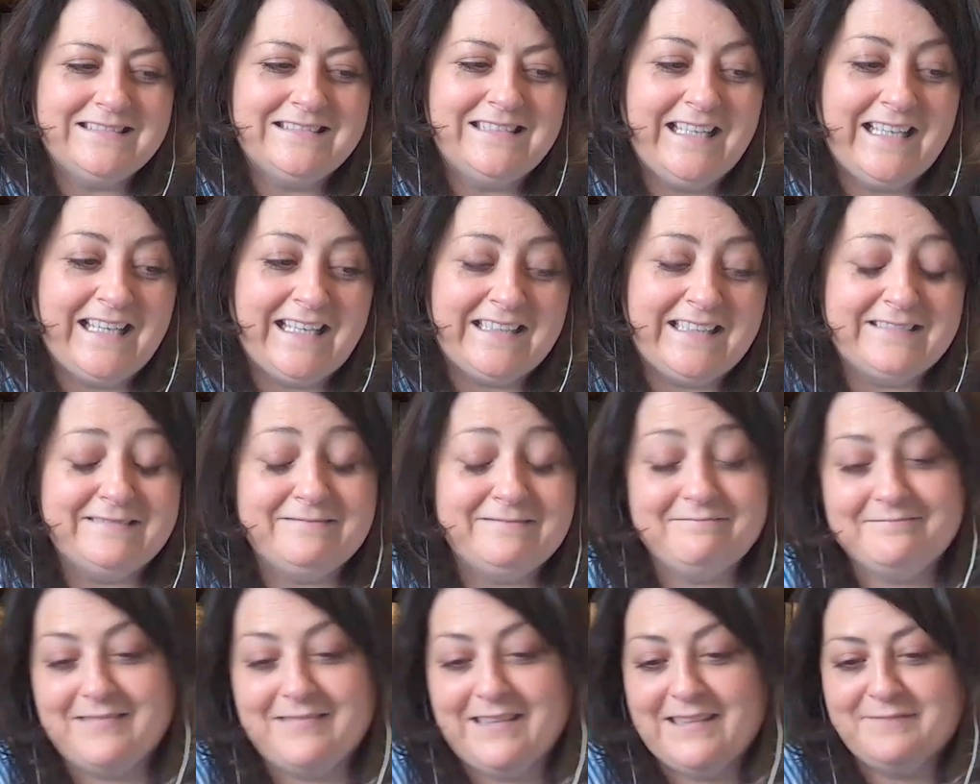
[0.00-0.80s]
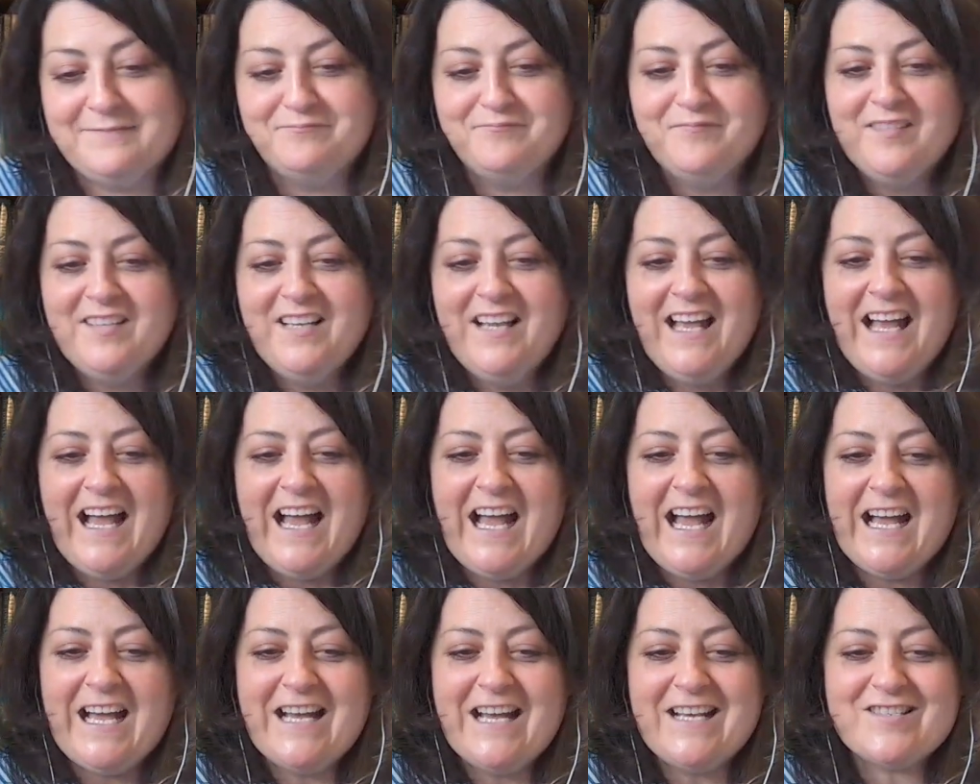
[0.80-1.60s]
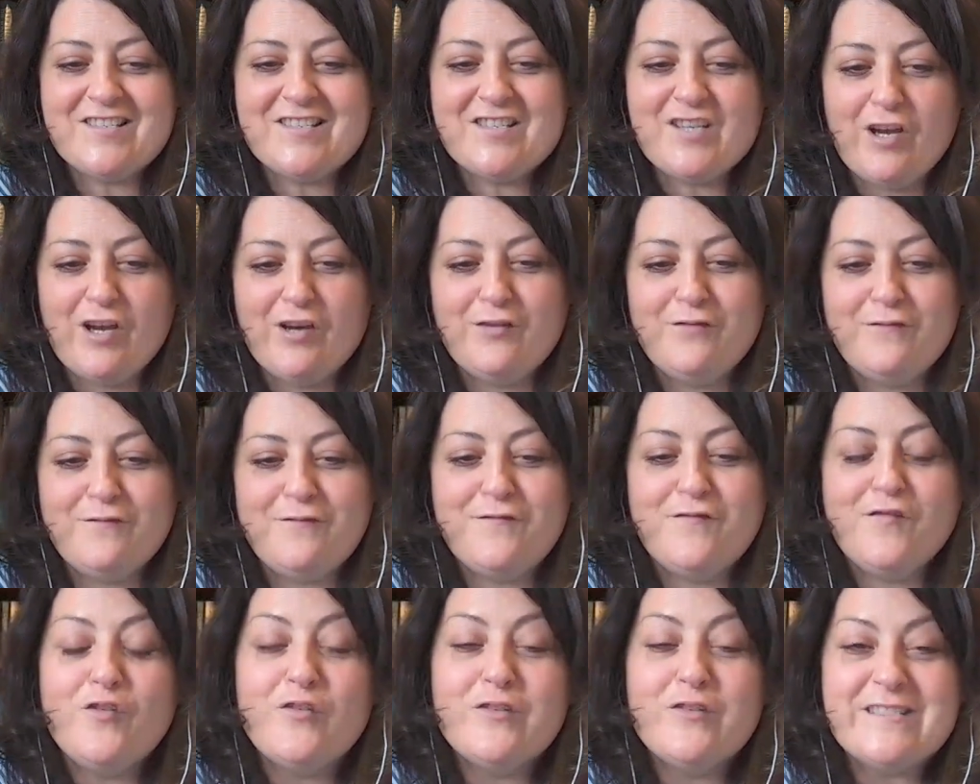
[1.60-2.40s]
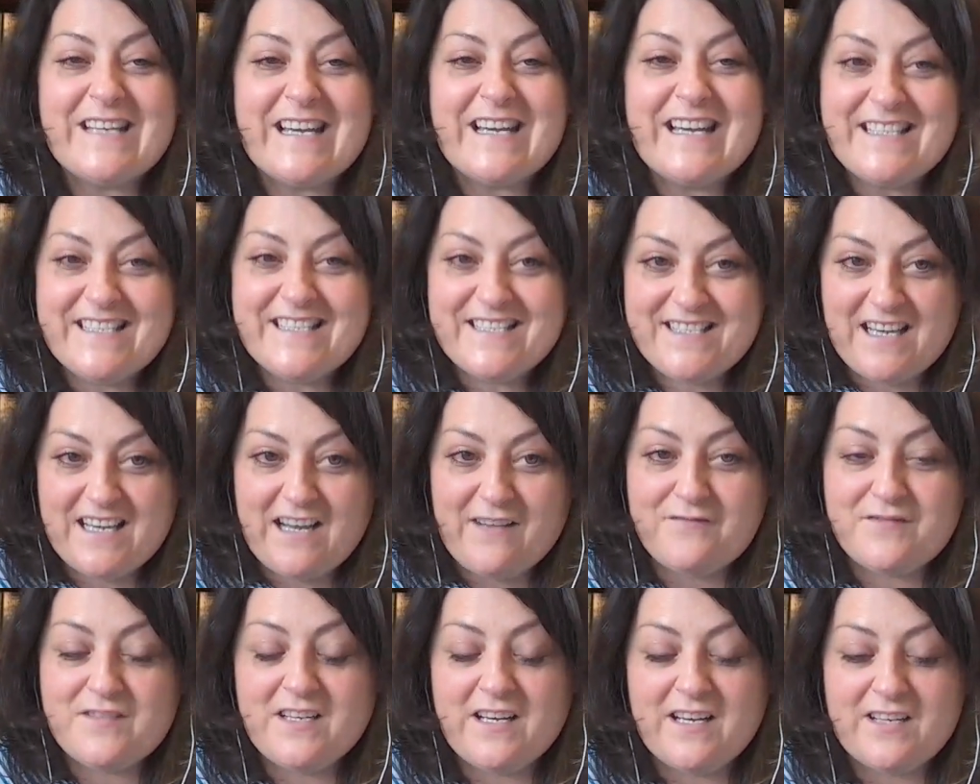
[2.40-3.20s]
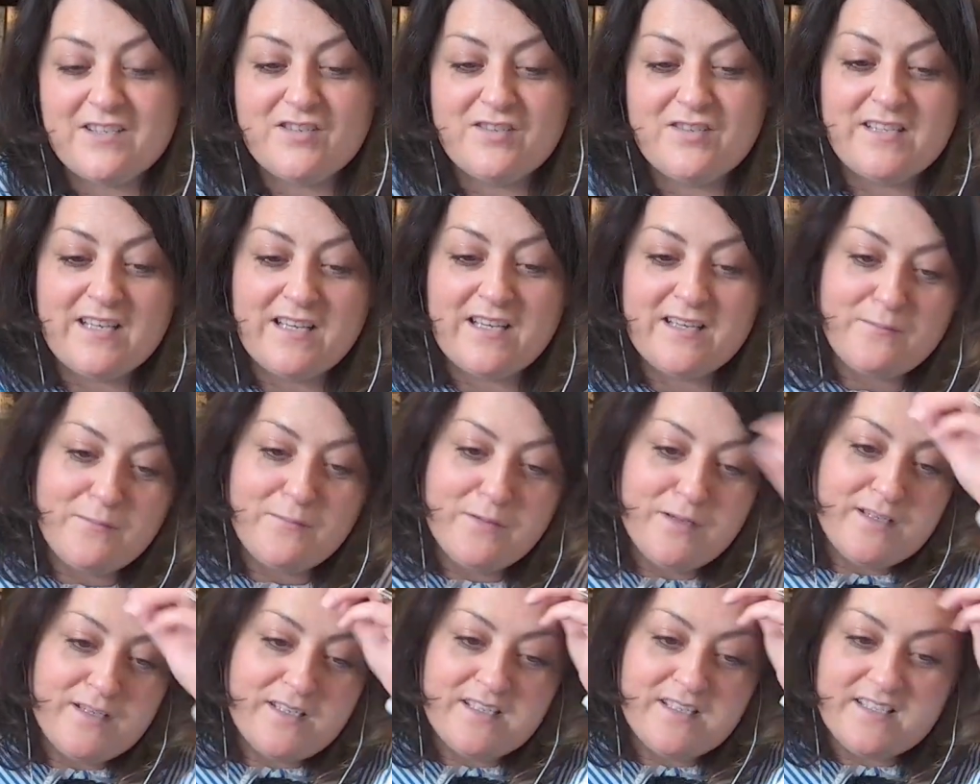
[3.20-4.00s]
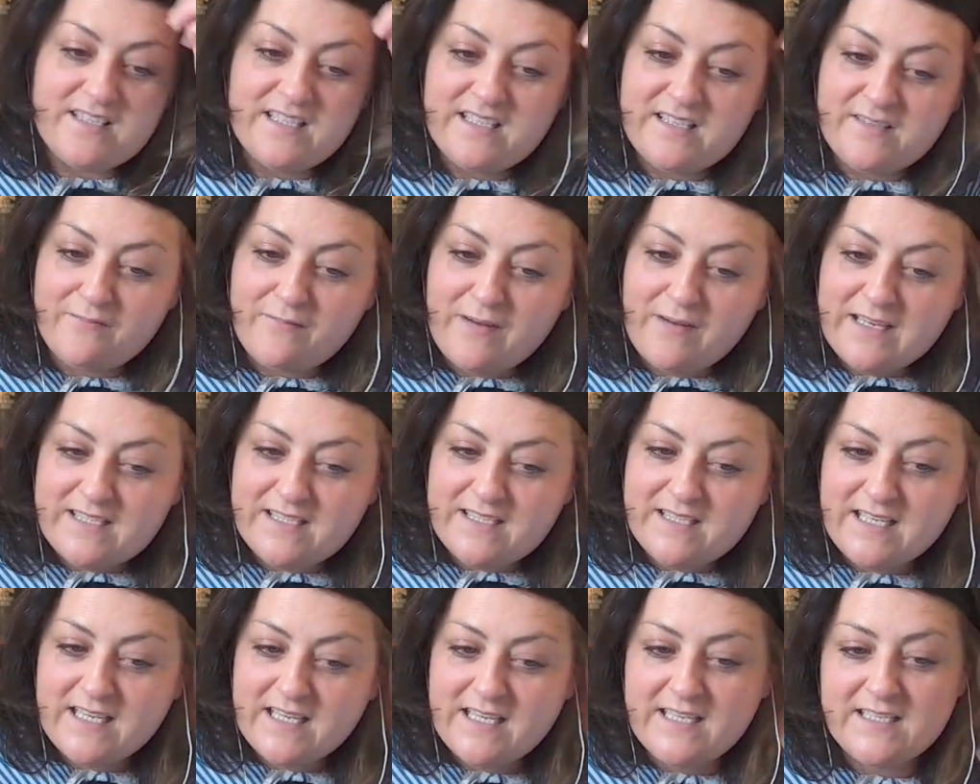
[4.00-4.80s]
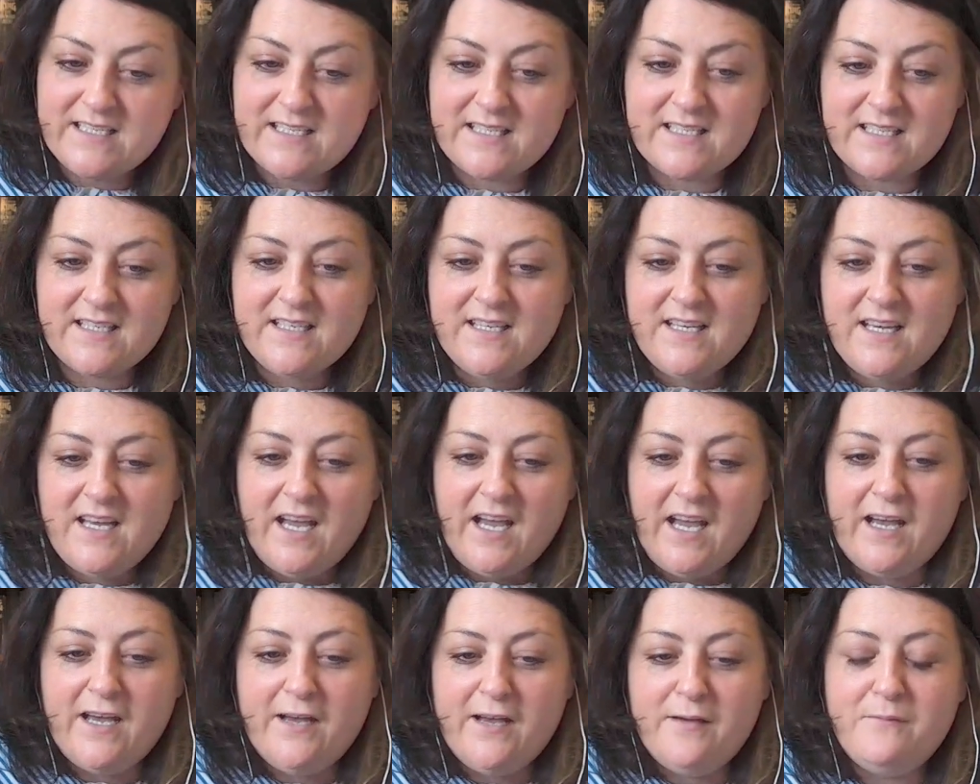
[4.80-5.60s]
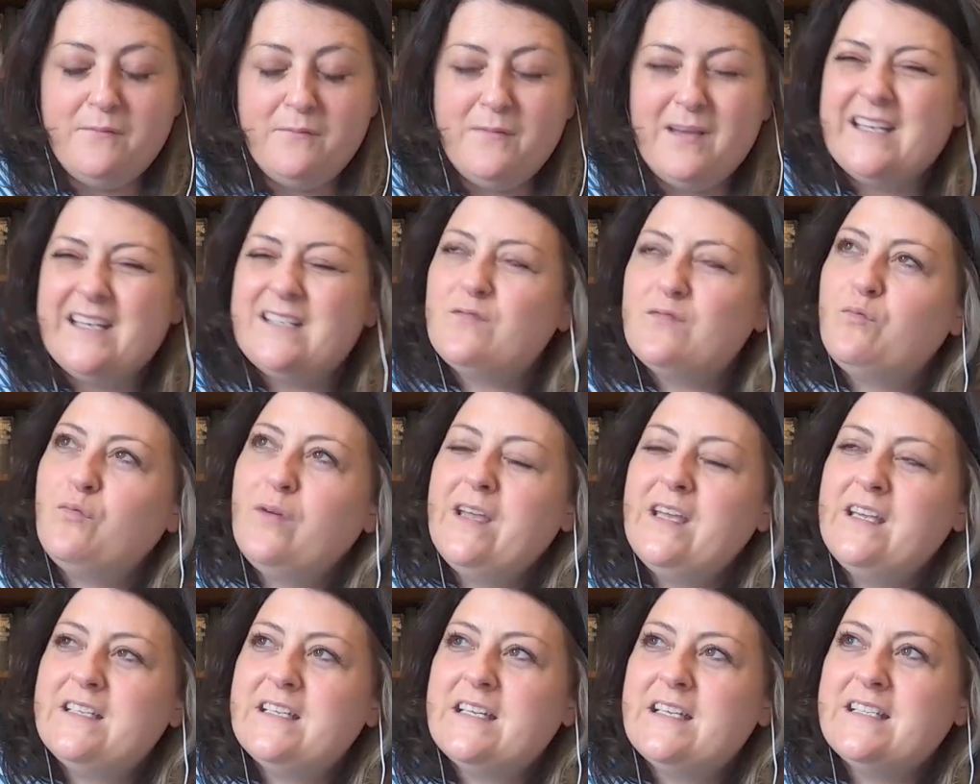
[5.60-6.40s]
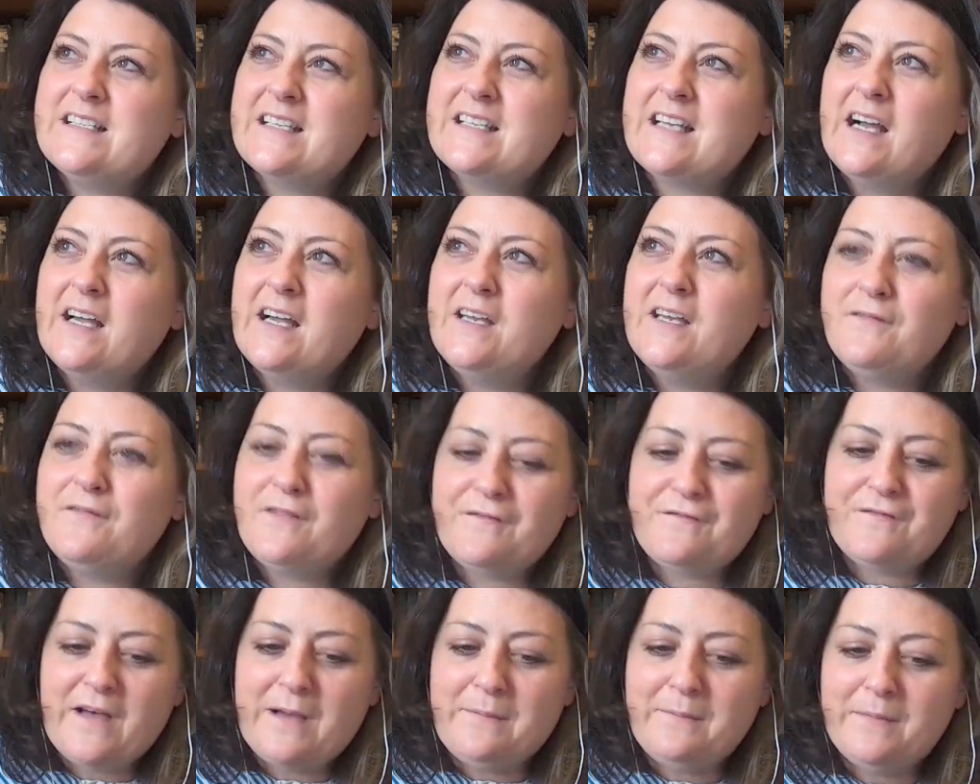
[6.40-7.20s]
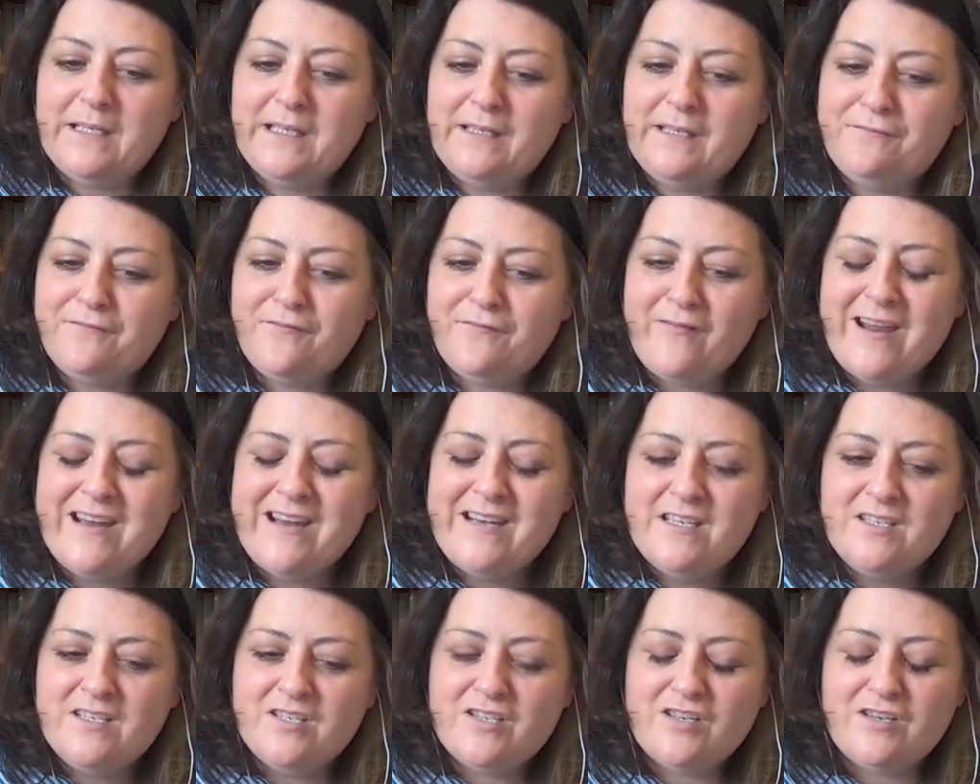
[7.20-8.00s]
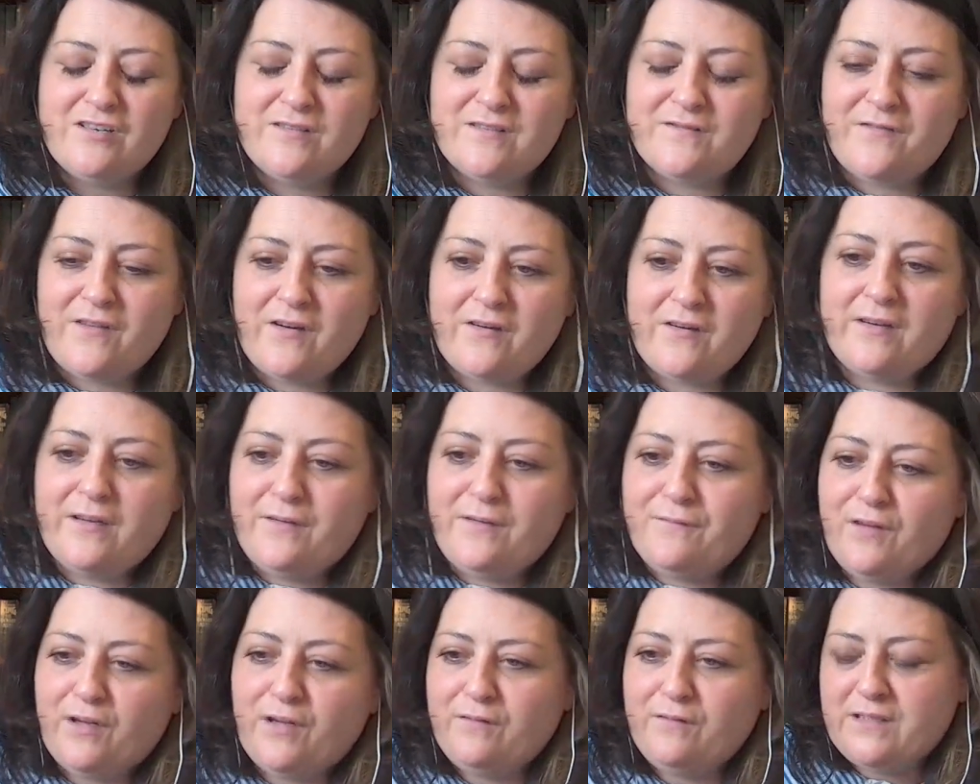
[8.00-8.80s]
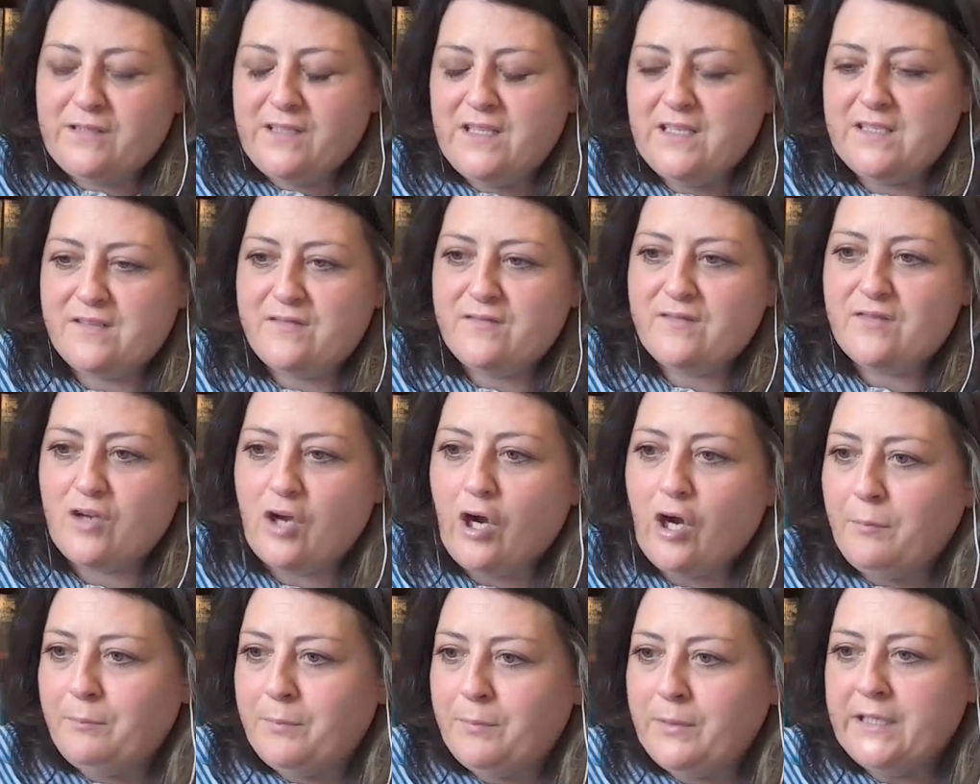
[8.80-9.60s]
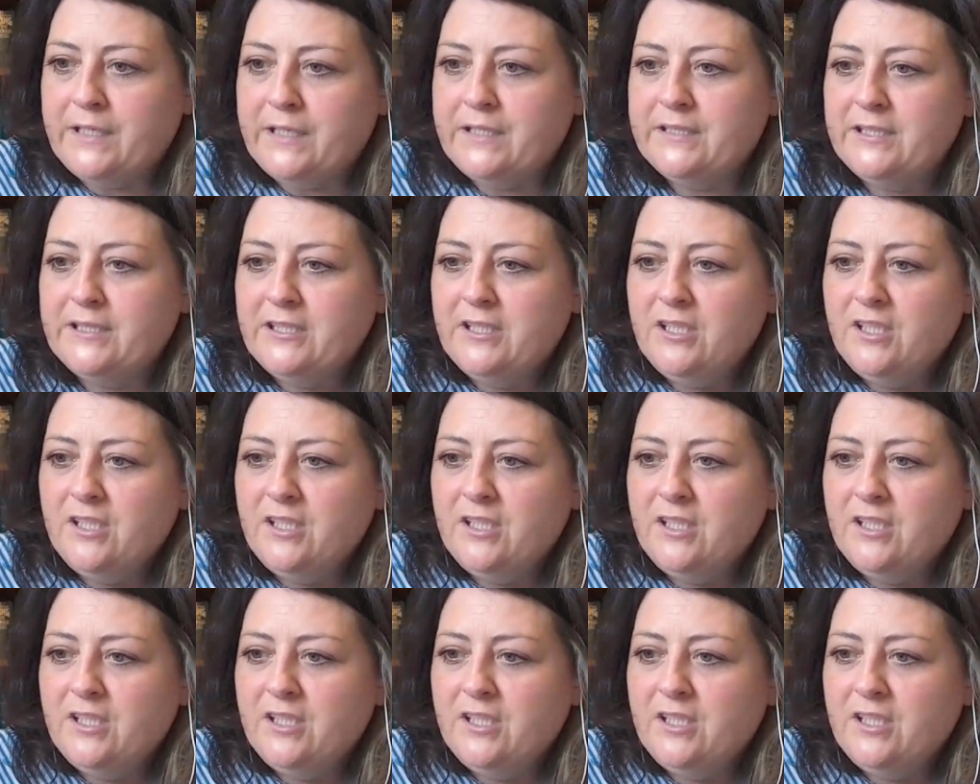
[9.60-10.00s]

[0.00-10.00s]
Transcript: yeah, well. So 4 days after, as you say, the murders, he's arrested. It's weird. It's kind of a family friend who's very involved in this, who's a copper.